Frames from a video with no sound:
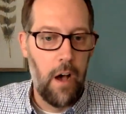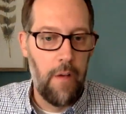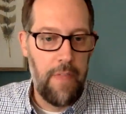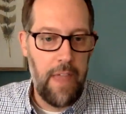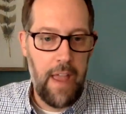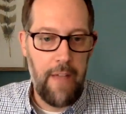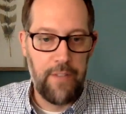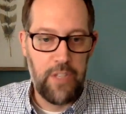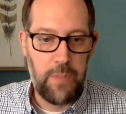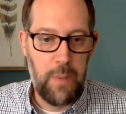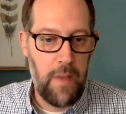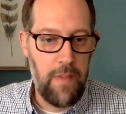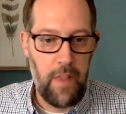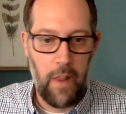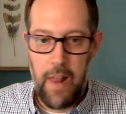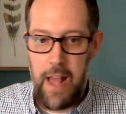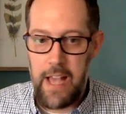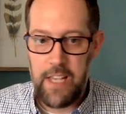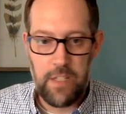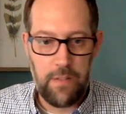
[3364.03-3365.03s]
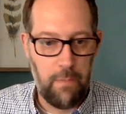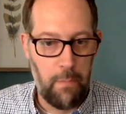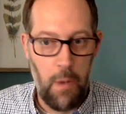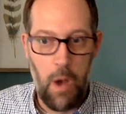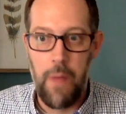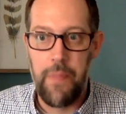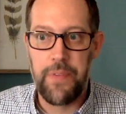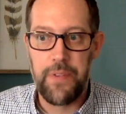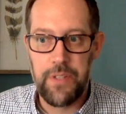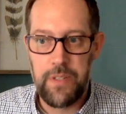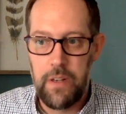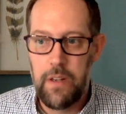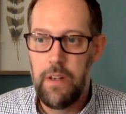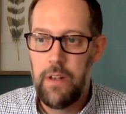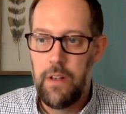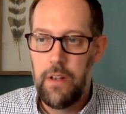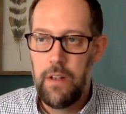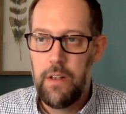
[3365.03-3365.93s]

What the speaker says: They have spent the last months